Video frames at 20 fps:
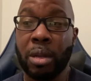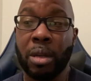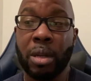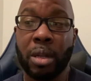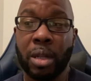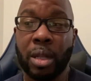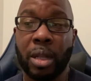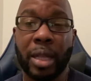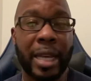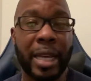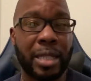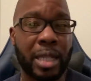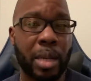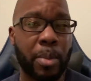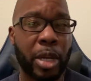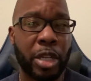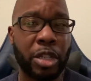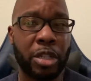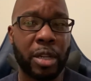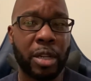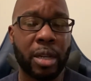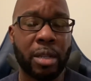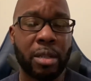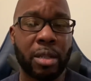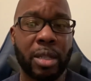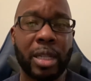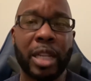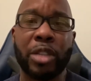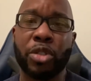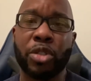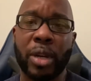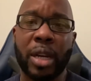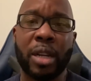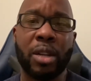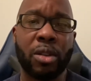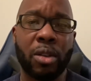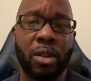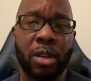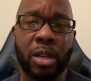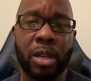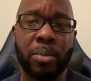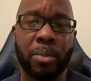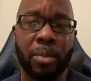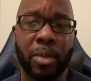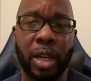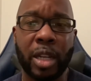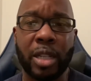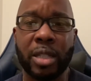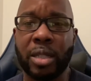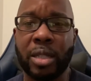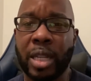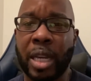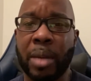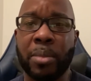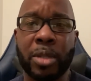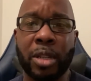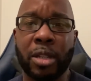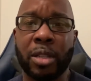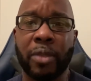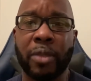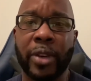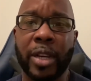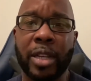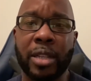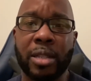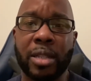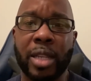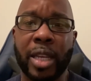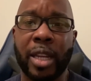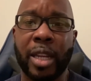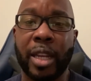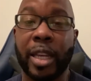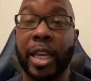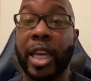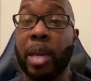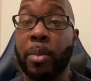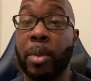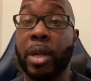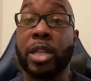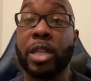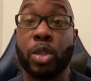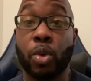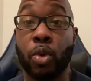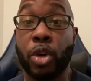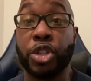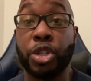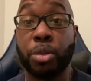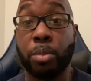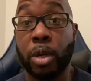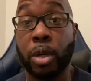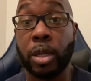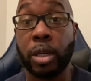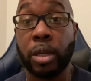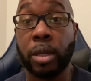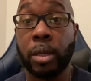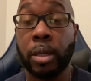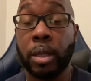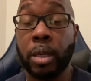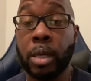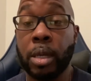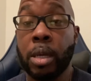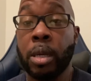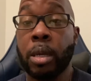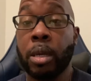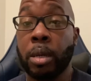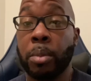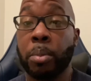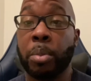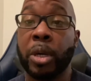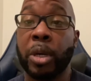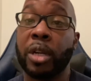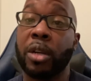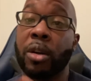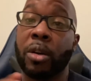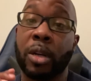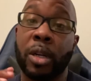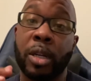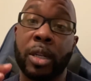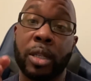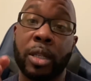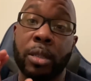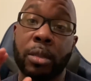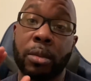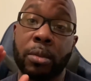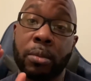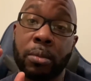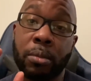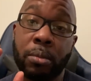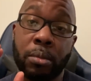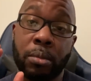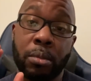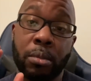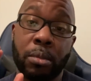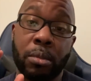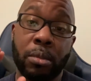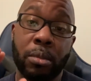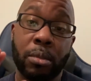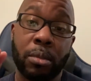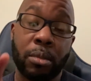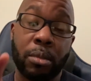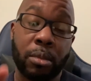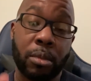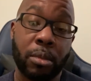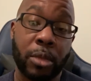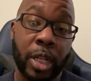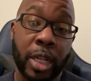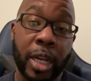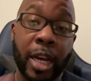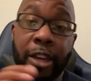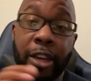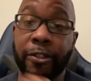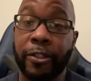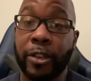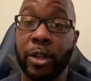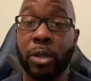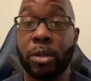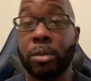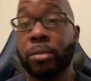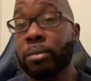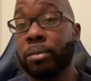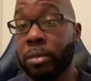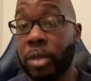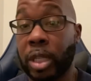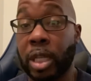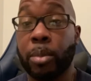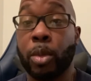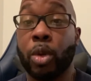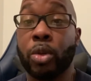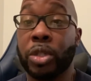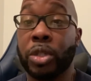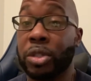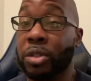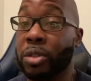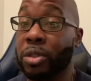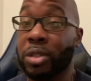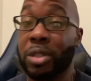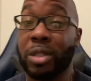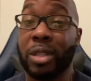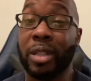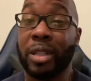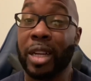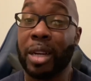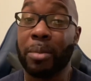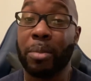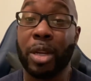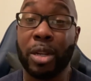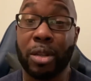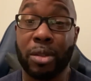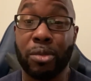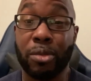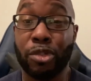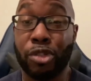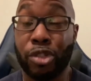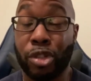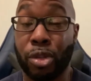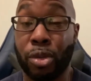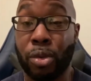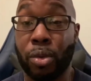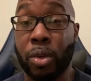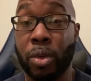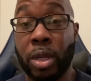Last time I checked, because I tried it on a Samsung device and it came in as a question mark. But on an iPhone, the emojis are just a lot better. So